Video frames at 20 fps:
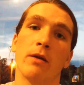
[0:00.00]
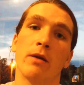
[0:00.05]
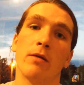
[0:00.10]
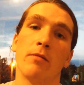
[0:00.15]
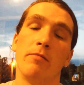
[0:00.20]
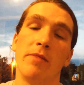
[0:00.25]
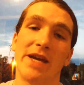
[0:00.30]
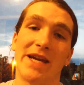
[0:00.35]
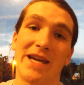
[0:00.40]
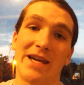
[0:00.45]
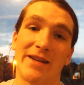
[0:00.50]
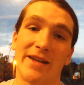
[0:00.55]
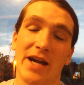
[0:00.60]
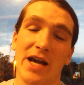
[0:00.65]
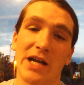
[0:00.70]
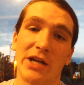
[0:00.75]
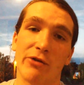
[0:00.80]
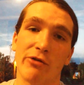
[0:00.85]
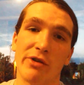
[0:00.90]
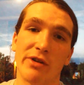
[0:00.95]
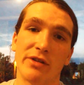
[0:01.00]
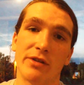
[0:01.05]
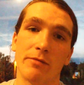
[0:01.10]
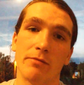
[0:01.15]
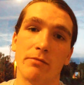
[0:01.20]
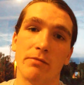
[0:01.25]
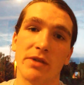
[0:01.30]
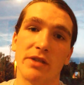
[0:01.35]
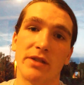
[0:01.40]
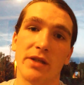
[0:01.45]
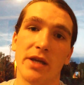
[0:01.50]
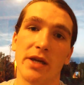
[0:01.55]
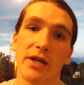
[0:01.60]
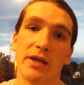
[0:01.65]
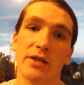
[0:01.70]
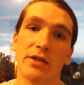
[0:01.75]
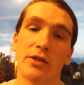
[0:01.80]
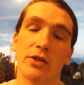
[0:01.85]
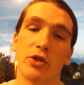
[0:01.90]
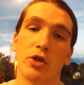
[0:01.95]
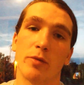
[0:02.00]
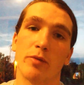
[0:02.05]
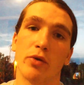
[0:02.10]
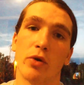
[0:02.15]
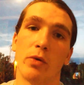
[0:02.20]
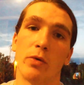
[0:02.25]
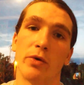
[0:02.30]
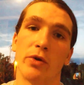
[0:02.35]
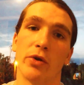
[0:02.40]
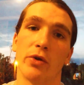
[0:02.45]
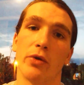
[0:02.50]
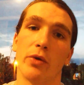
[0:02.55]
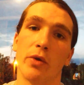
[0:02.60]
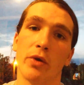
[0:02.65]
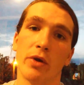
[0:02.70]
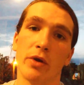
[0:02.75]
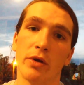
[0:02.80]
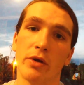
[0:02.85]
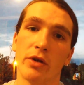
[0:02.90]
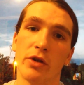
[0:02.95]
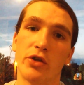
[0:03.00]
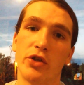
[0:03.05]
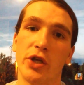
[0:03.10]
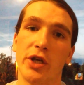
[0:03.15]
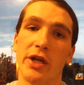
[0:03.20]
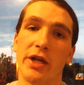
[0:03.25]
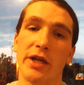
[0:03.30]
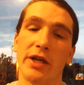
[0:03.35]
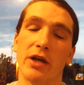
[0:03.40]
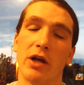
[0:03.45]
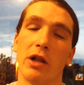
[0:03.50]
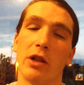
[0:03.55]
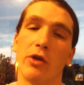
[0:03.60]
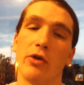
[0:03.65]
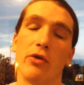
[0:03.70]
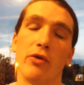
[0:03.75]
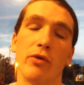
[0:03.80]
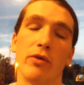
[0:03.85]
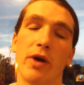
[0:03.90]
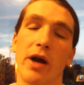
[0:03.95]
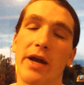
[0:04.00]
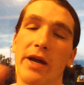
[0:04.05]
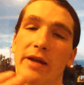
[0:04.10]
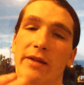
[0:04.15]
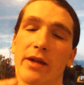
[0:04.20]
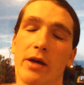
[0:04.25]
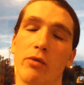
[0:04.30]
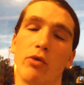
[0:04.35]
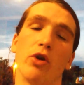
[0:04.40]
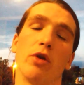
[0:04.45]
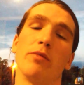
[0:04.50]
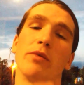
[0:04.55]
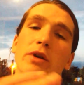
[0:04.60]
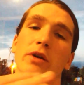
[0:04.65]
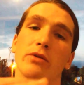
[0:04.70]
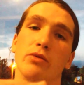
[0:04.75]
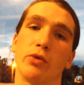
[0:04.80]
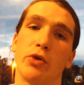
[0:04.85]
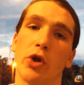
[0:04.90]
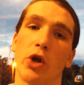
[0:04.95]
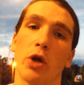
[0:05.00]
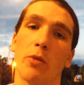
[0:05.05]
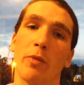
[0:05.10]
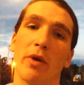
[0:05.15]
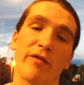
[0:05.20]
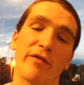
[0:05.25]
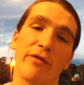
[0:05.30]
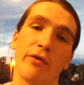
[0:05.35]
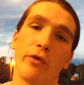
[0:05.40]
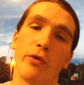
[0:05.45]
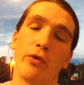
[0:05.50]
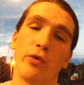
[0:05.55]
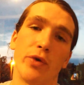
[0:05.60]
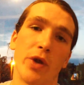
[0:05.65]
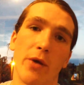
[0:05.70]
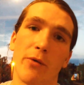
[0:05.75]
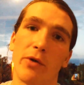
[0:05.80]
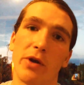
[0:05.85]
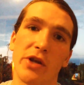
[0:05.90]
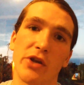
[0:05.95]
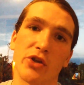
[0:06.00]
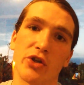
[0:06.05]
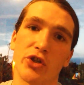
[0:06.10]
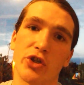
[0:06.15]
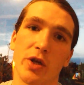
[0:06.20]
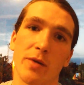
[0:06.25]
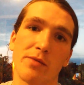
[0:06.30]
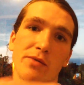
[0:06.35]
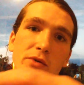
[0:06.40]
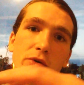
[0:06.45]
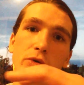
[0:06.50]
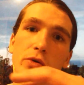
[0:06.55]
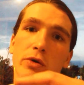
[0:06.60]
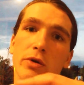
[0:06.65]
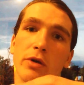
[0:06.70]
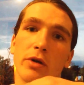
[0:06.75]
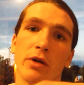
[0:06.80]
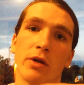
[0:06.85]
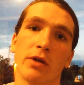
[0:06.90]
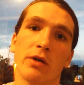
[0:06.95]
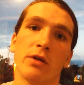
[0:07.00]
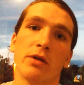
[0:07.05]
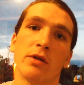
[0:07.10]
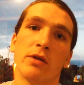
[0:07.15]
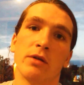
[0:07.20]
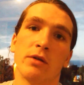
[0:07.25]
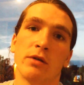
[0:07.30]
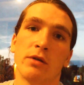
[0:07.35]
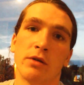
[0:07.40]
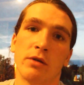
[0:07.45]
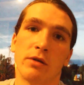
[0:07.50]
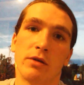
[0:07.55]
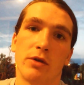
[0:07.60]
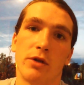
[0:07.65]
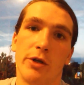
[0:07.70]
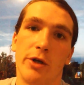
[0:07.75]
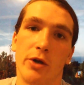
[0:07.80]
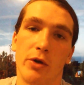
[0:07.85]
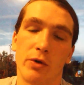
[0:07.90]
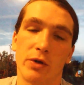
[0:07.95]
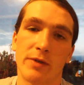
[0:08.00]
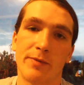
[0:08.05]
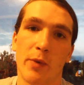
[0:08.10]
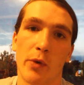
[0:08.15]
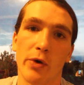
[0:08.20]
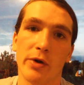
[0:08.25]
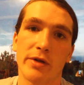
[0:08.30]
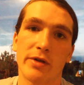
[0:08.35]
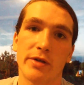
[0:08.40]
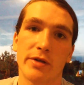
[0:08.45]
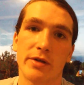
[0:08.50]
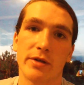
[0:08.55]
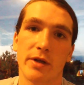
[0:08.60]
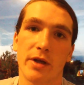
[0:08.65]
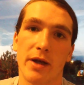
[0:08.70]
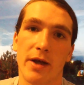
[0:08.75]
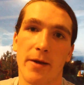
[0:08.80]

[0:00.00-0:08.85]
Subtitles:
making dietary mistakes, you're prone to cheating, although I hate that word because we're talking about food, not relationships or, you know, sports.